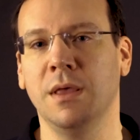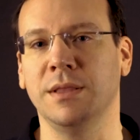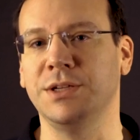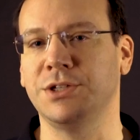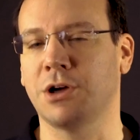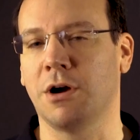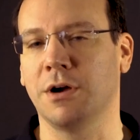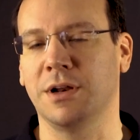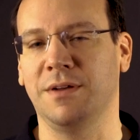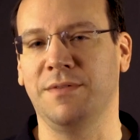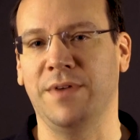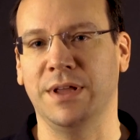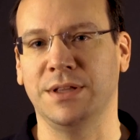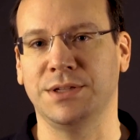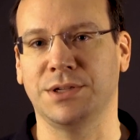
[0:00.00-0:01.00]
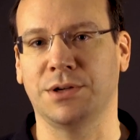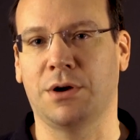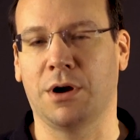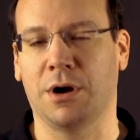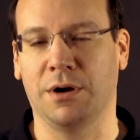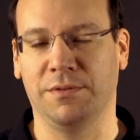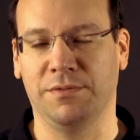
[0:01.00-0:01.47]
These targeted events
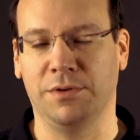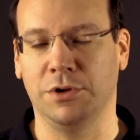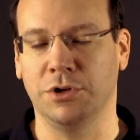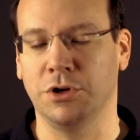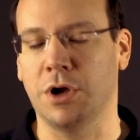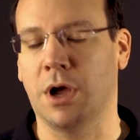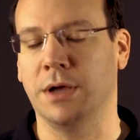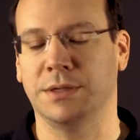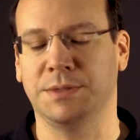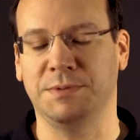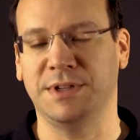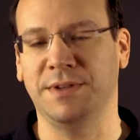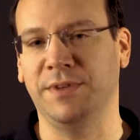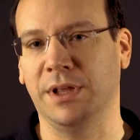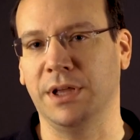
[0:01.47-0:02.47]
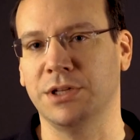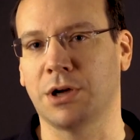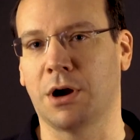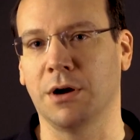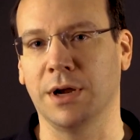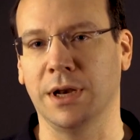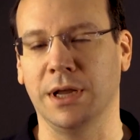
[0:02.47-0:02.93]
are uh, specifically
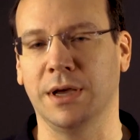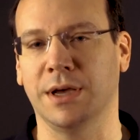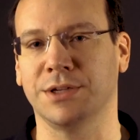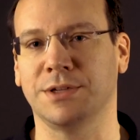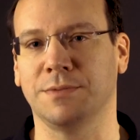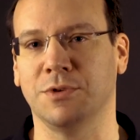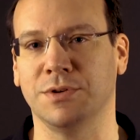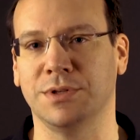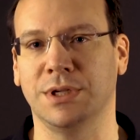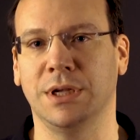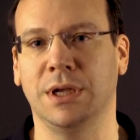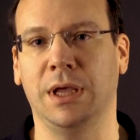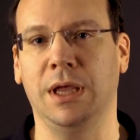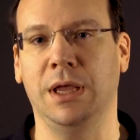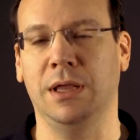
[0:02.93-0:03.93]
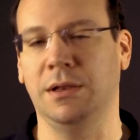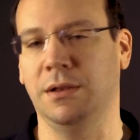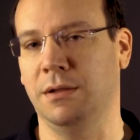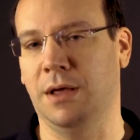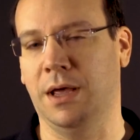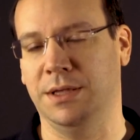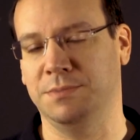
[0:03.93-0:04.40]
targeting customers
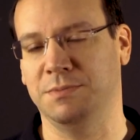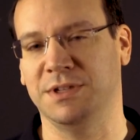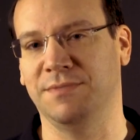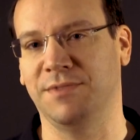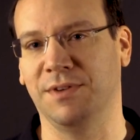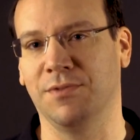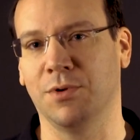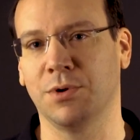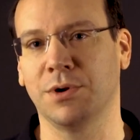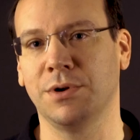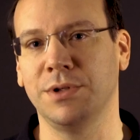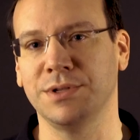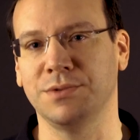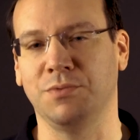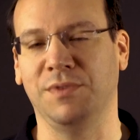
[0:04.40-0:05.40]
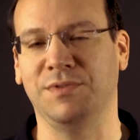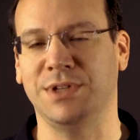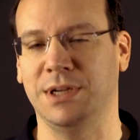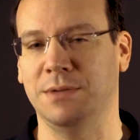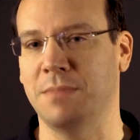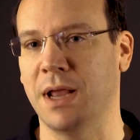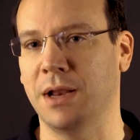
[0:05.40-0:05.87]
in uh, specific verticals. We've
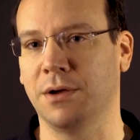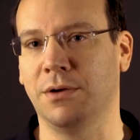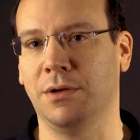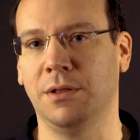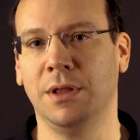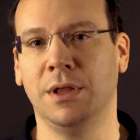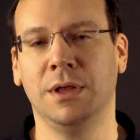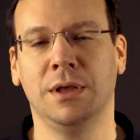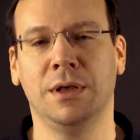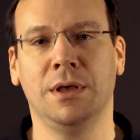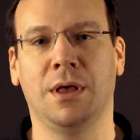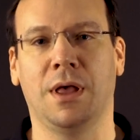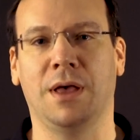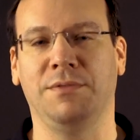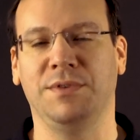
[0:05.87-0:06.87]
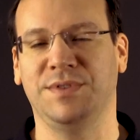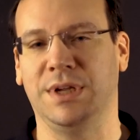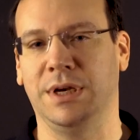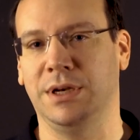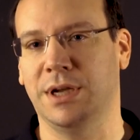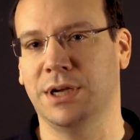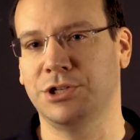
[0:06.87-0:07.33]
seen medical, uh, we've
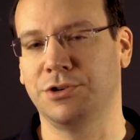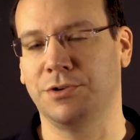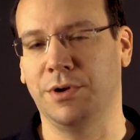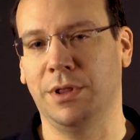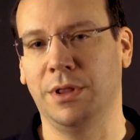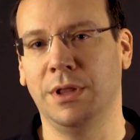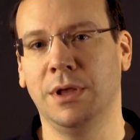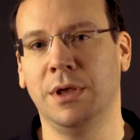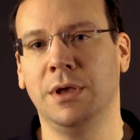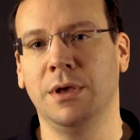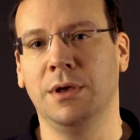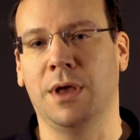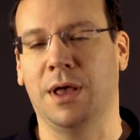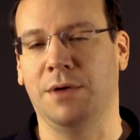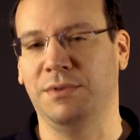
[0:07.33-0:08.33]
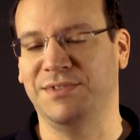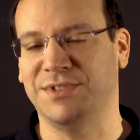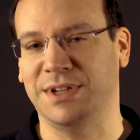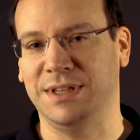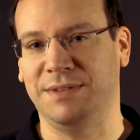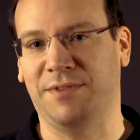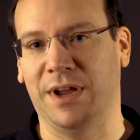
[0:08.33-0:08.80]
seen industrial, uh, we've
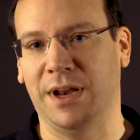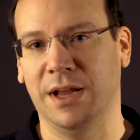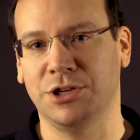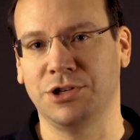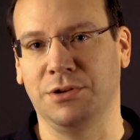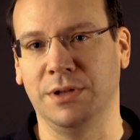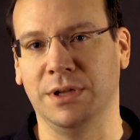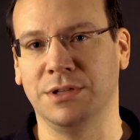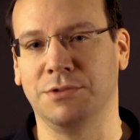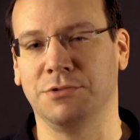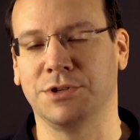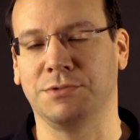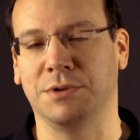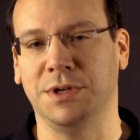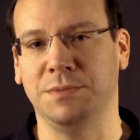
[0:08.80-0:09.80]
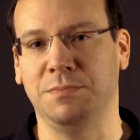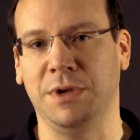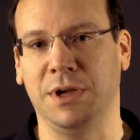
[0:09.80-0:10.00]
seen financial industries